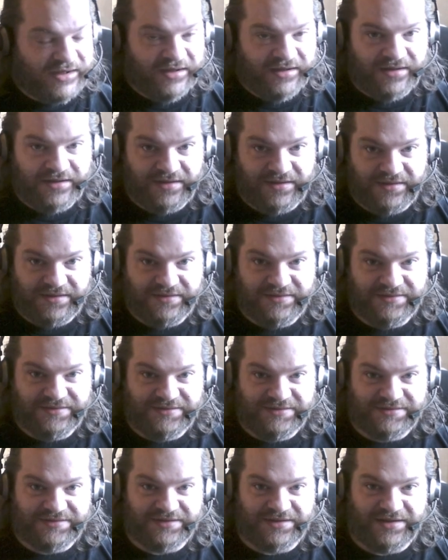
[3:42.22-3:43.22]

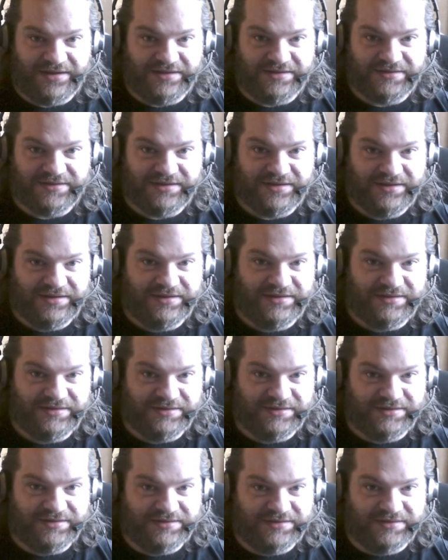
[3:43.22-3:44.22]
And
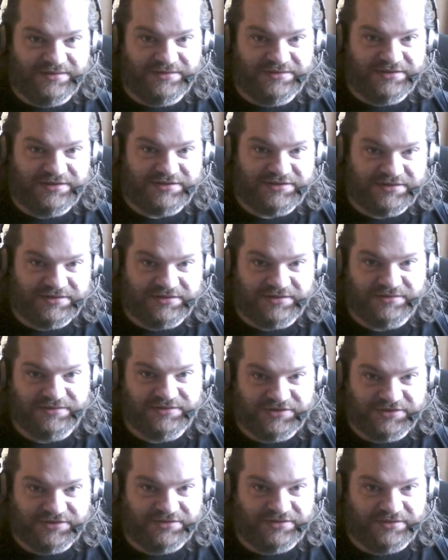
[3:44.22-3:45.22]
the list
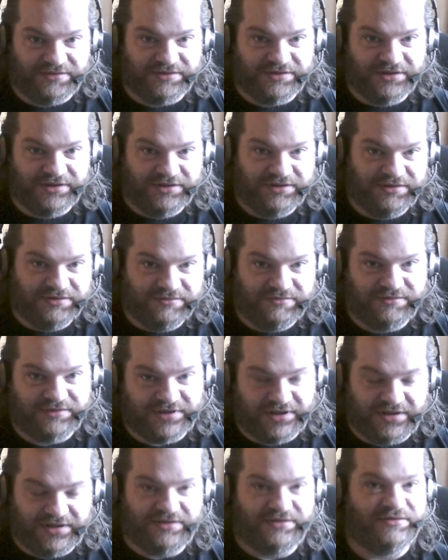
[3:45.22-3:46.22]
goes on. You
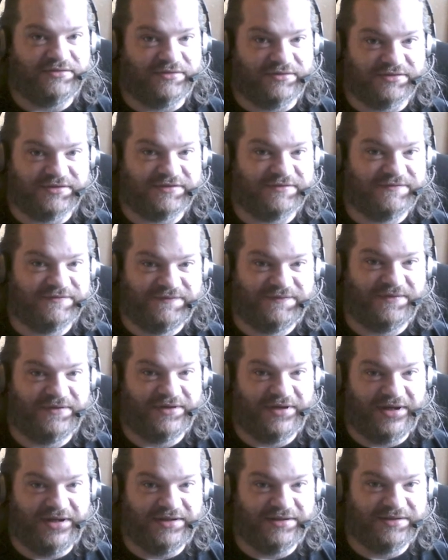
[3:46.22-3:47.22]
cannot
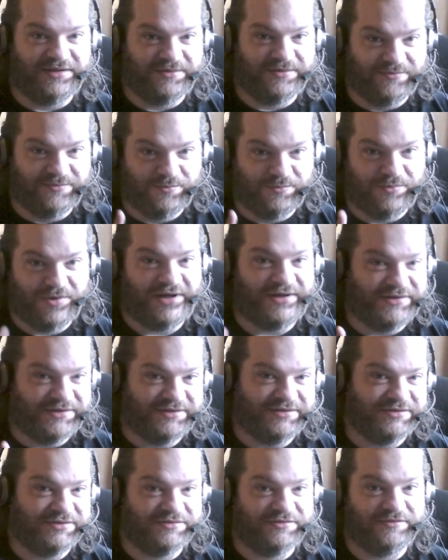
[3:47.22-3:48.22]
find one
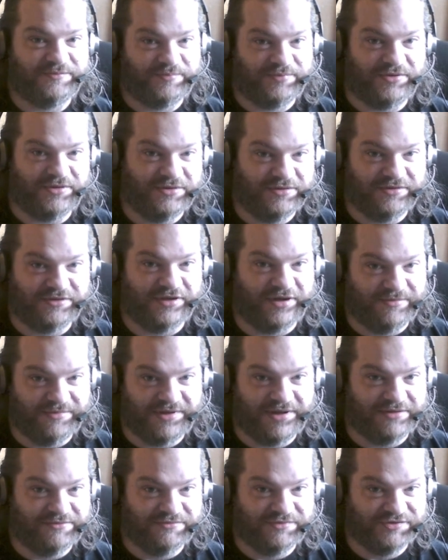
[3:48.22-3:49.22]
good program
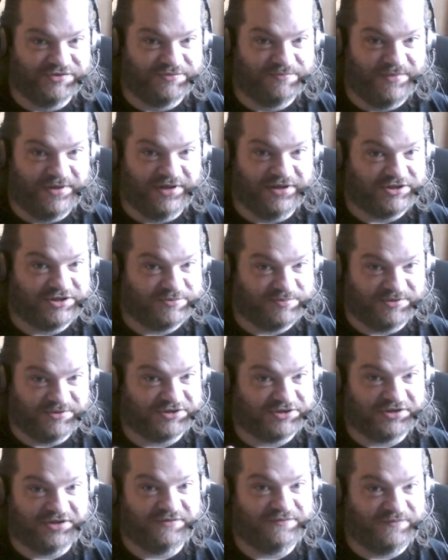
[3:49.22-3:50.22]
that was made
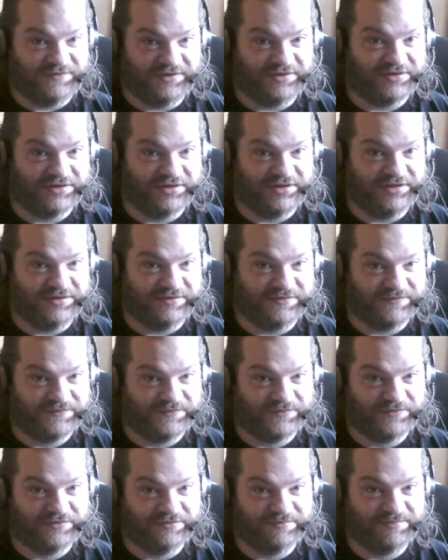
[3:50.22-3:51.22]
specifically
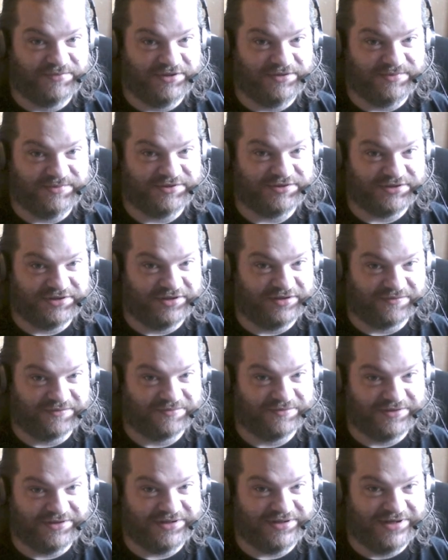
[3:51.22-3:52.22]
for BBC
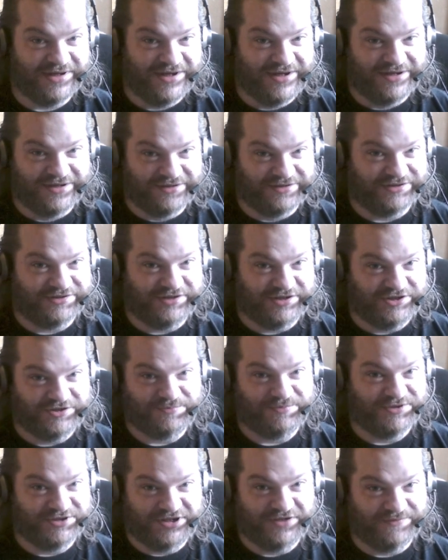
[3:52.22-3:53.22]
Three. And I say
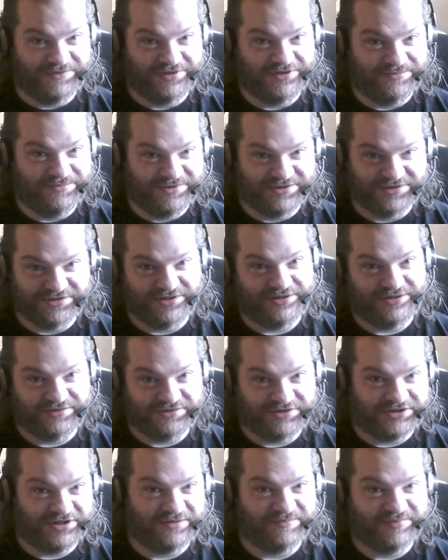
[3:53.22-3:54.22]
specifically because I
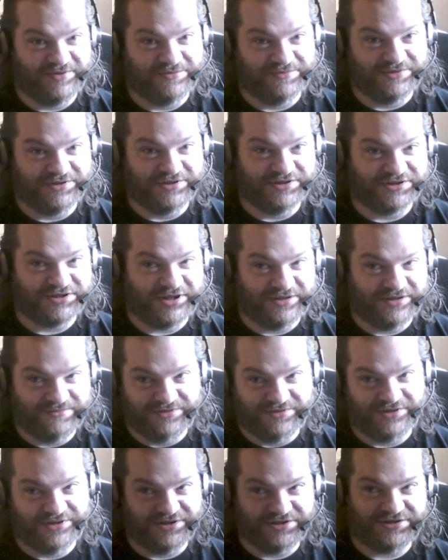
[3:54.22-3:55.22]
know some people are going to say,
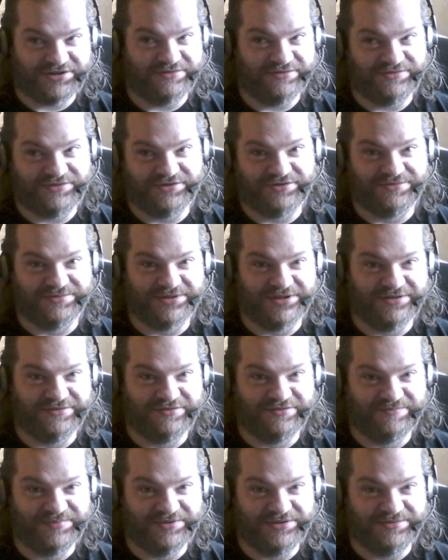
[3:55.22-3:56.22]
well, they show Top
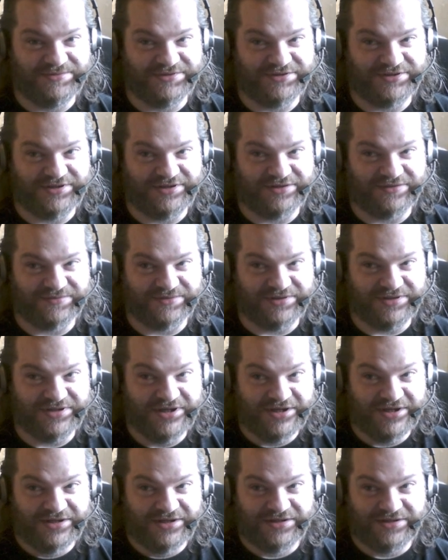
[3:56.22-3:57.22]
Gear on BBC Three.
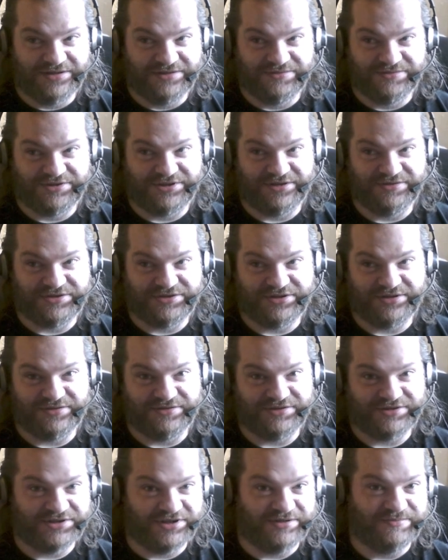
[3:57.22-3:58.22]
They also
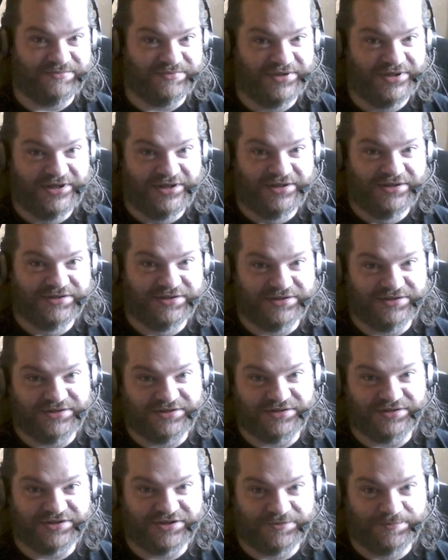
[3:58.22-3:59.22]
show some
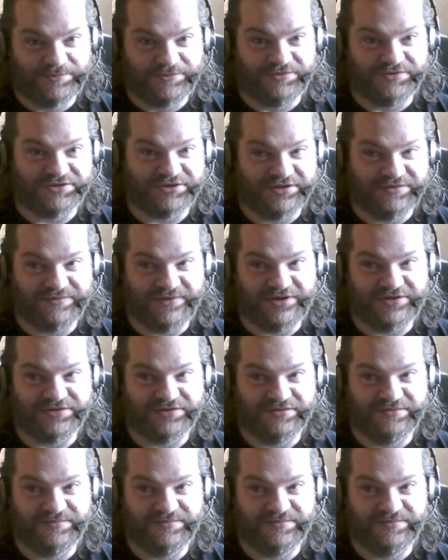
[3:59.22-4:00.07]
decent sports events on